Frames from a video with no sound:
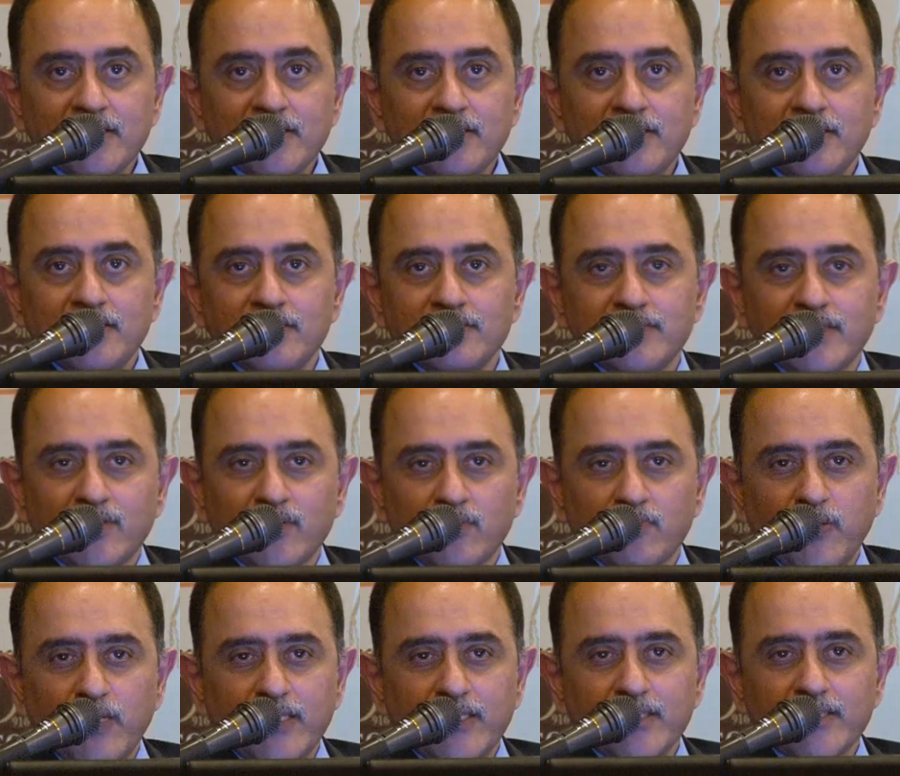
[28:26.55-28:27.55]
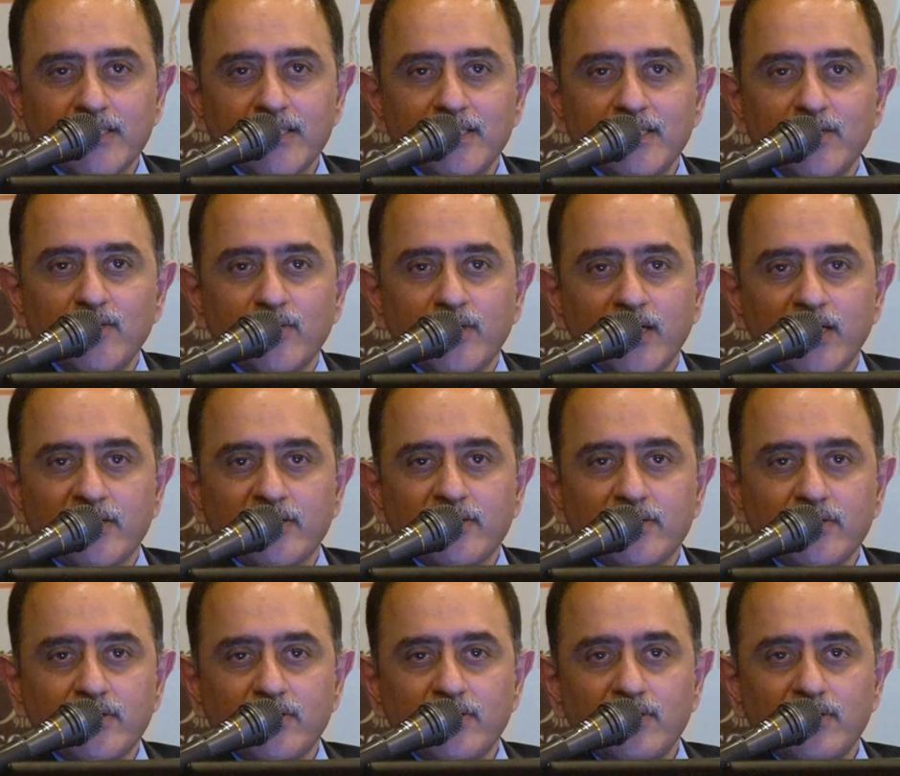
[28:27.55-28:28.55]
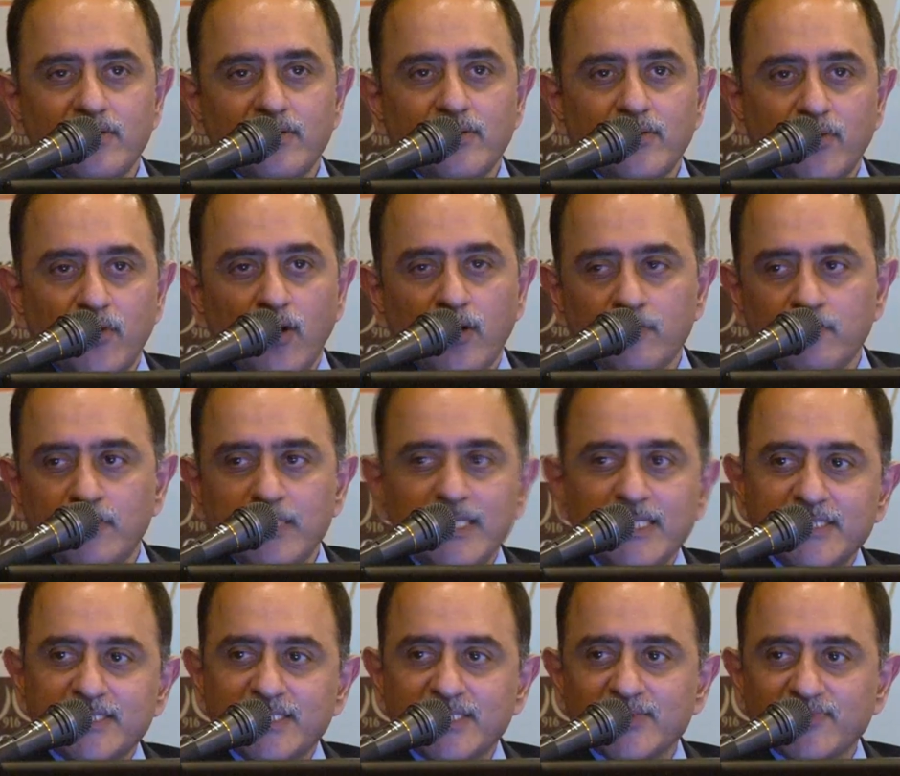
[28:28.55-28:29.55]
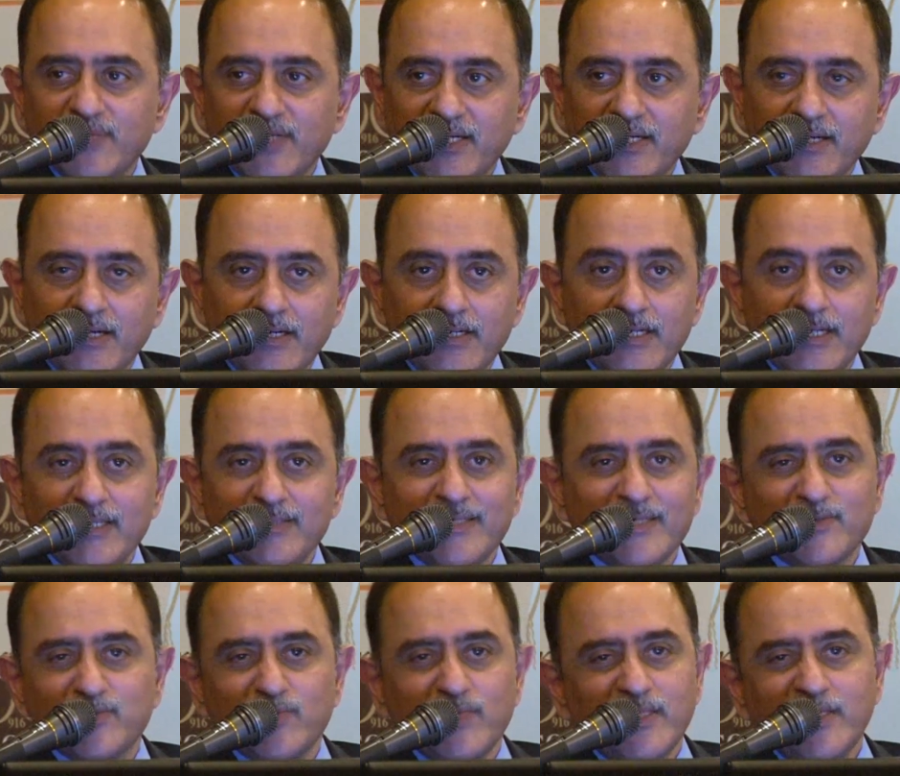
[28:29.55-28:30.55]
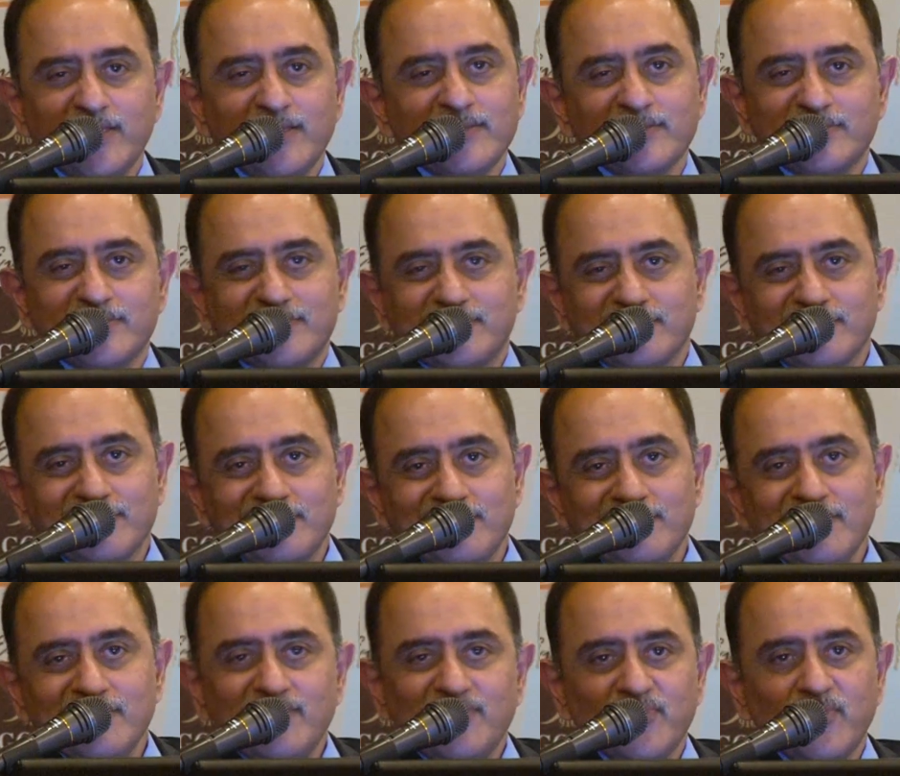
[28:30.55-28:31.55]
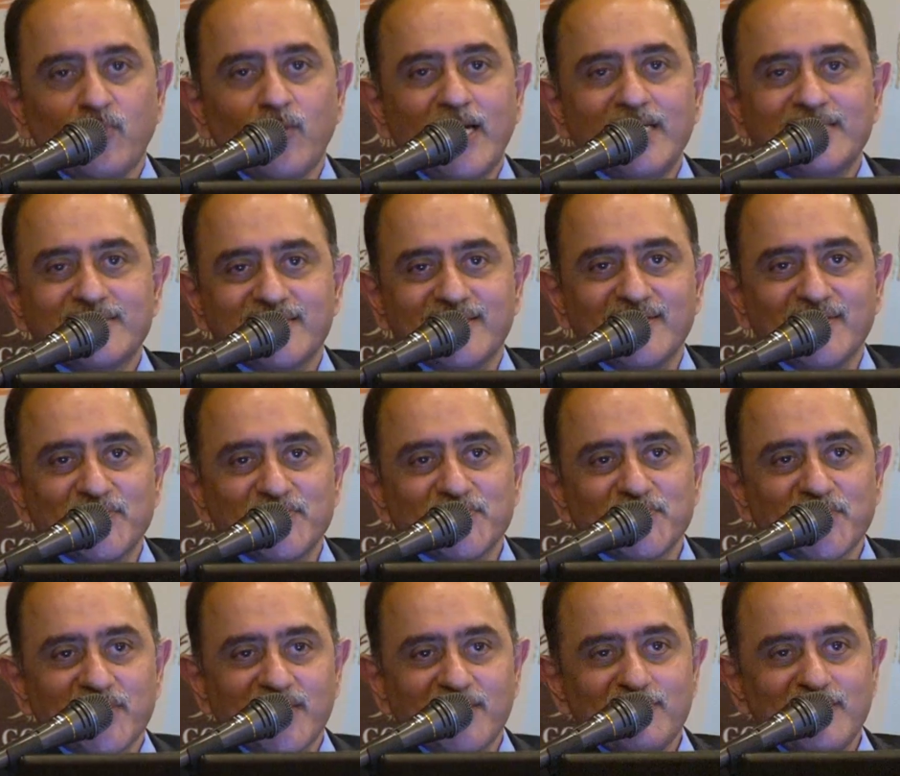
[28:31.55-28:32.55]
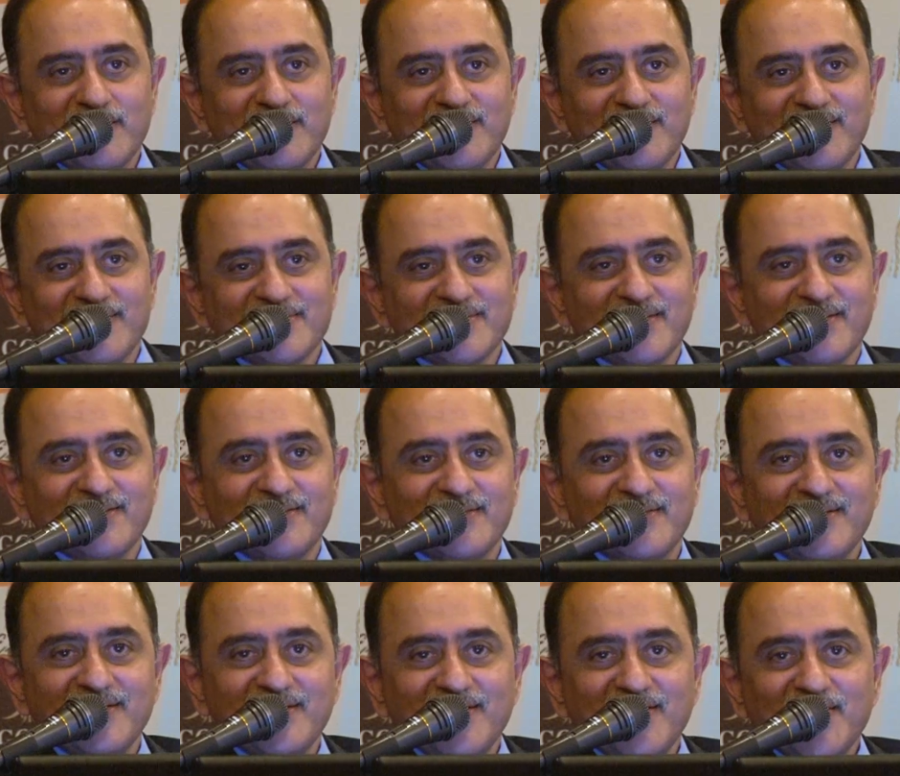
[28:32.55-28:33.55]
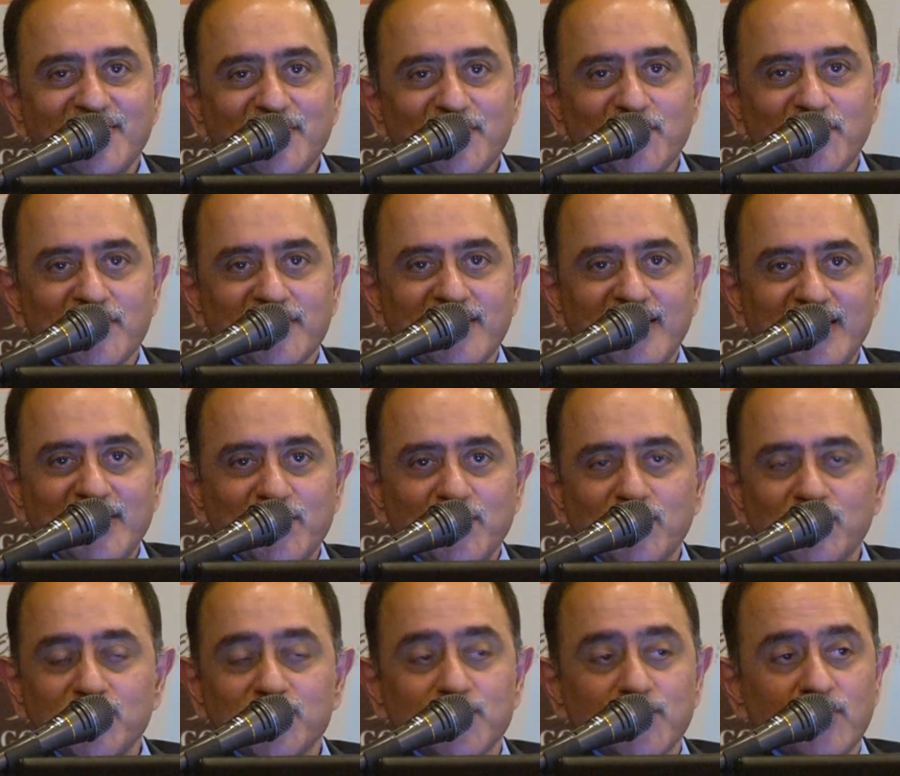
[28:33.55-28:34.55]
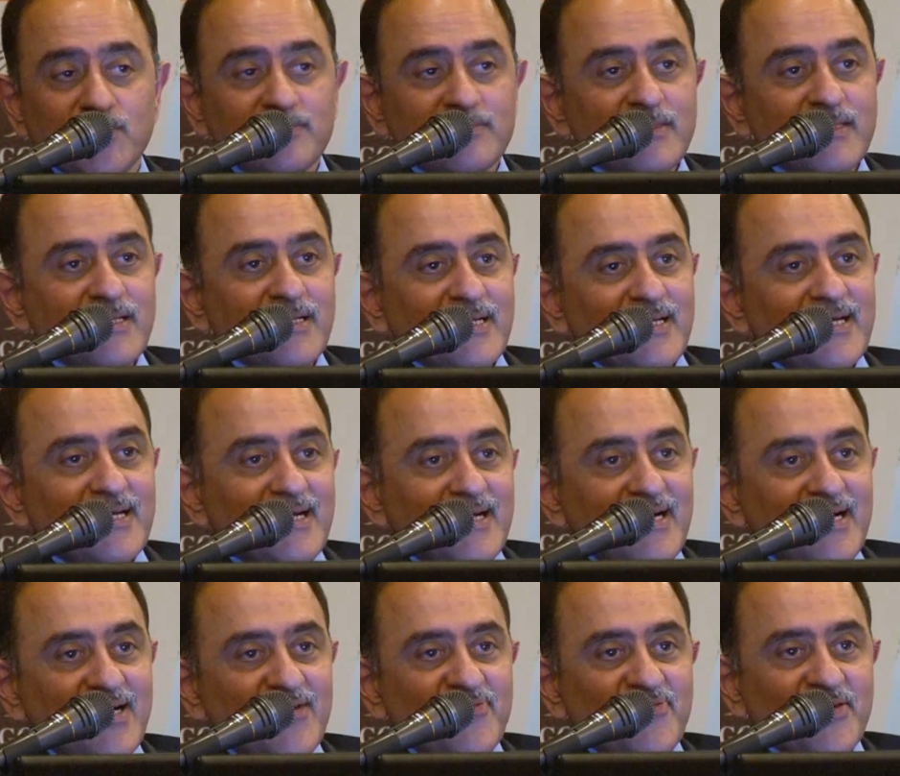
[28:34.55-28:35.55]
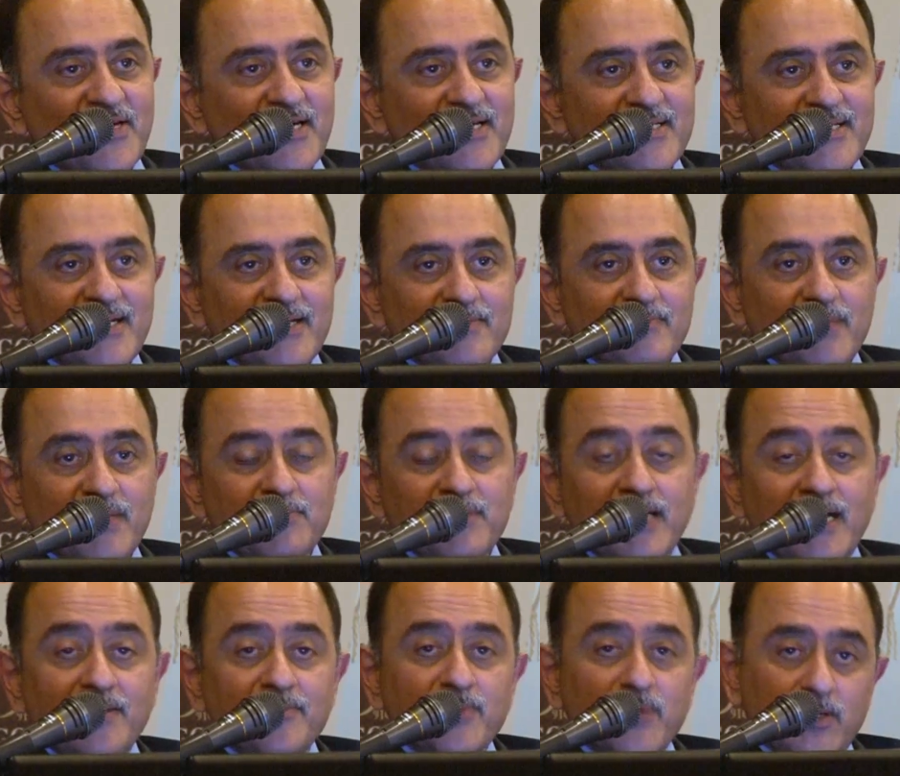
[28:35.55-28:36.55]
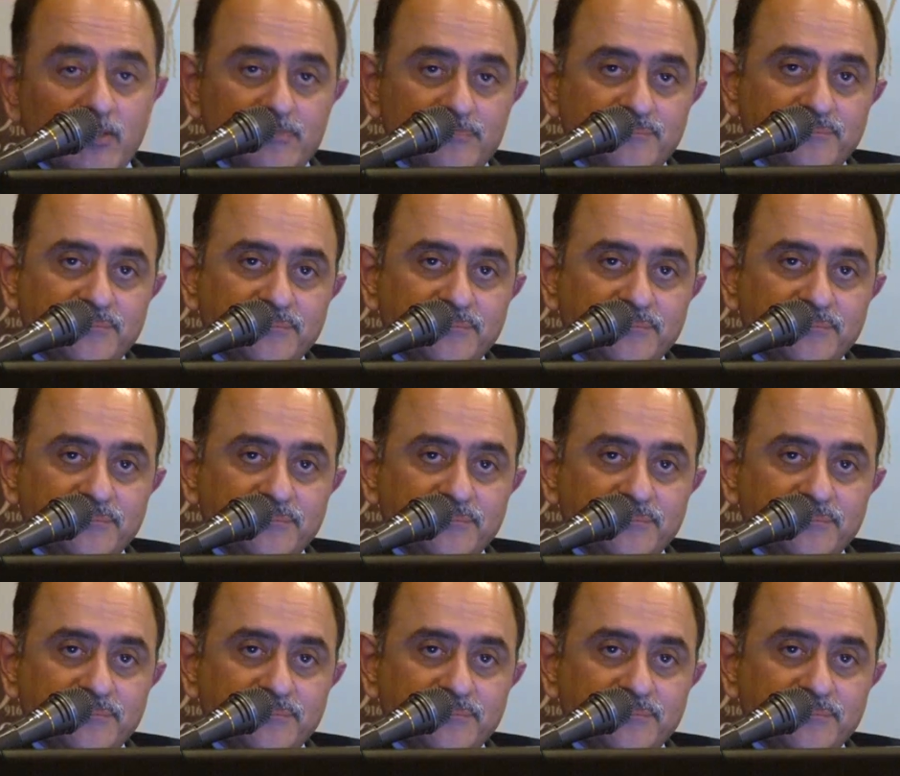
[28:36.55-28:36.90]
They don't particularly look at non-Malaysians very kindly. That to Indians, if you're white skin, it's okay, but Indians are not that good. So I figured that maybe I'm wrong.